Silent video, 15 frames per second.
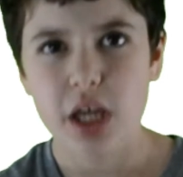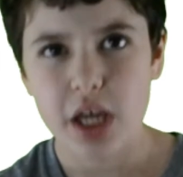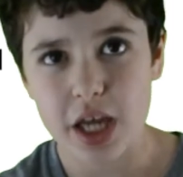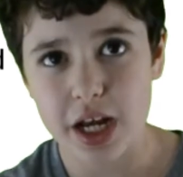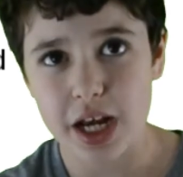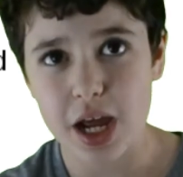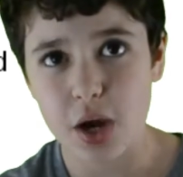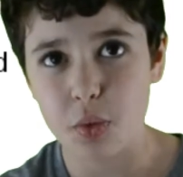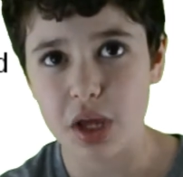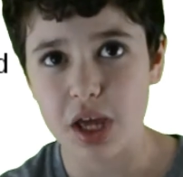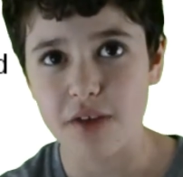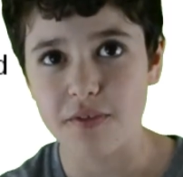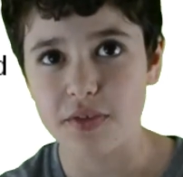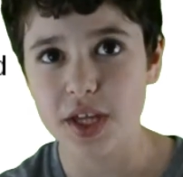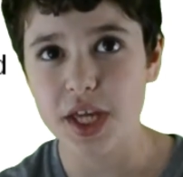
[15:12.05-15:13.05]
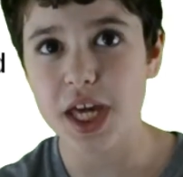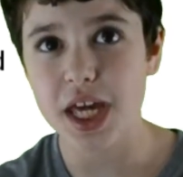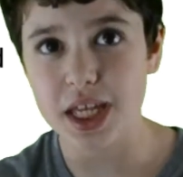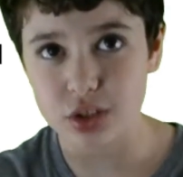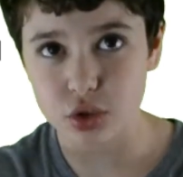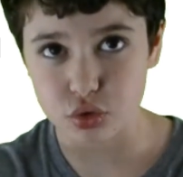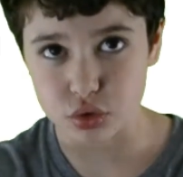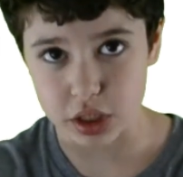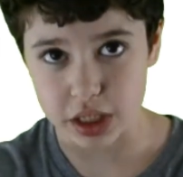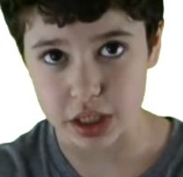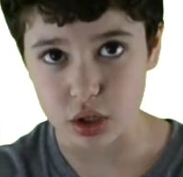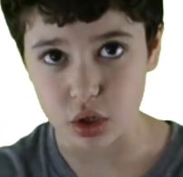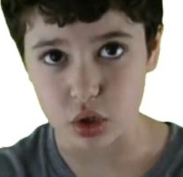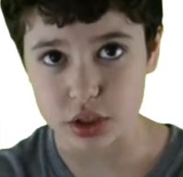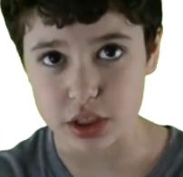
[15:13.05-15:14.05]
and now we have 8
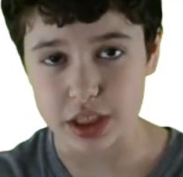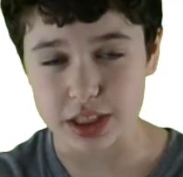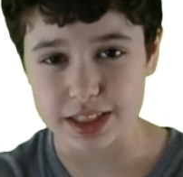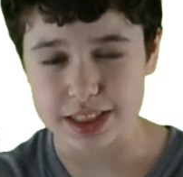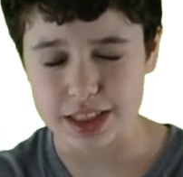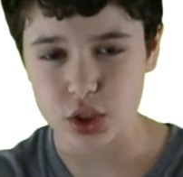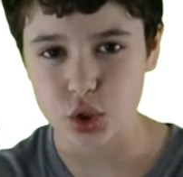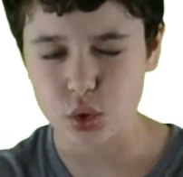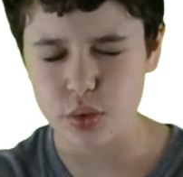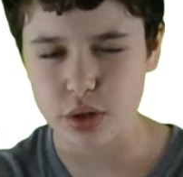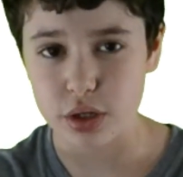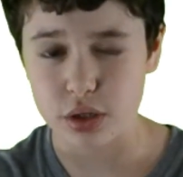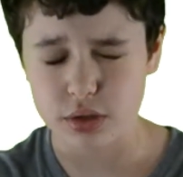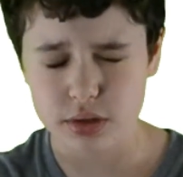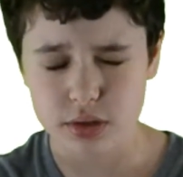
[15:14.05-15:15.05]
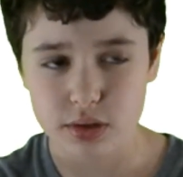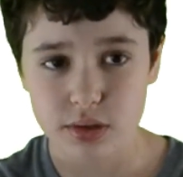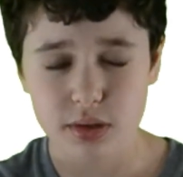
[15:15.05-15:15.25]
triangles and 6 squares.